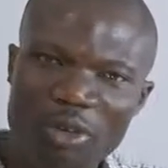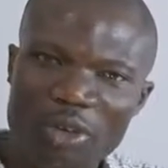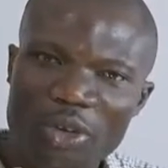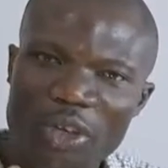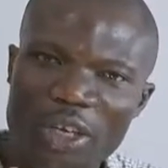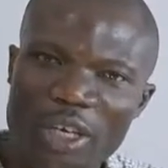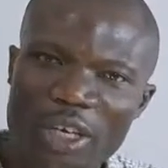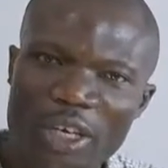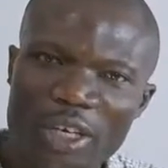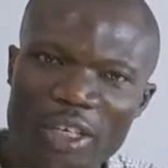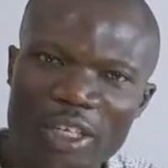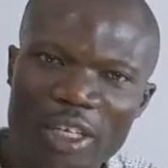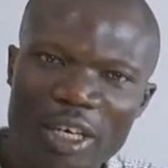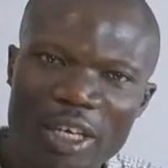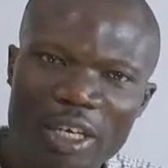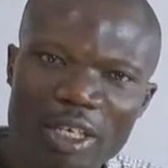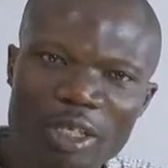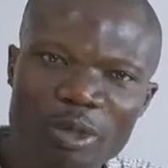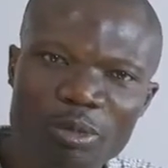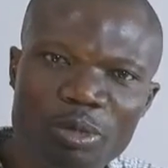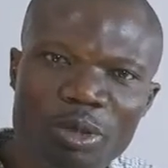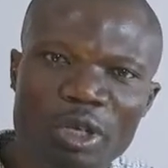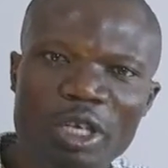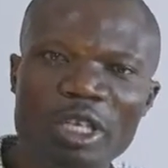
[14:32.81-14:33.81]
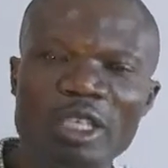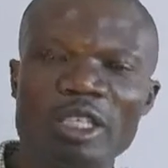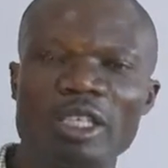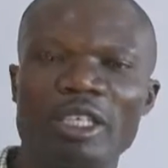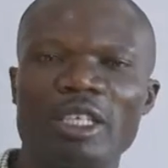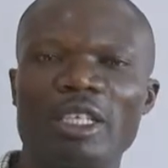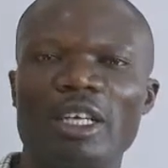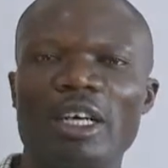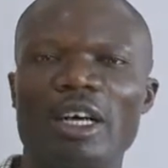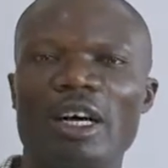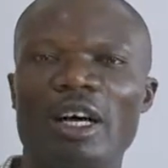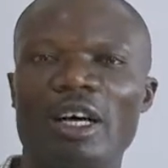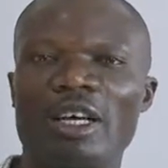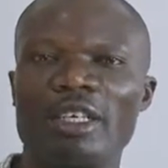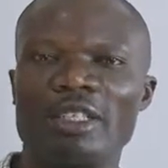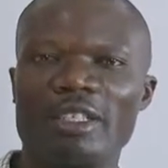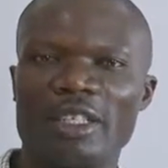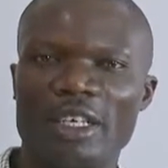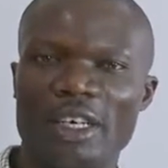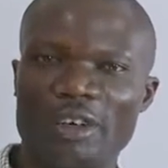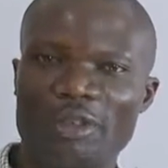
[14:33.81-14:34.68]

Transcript: we express it as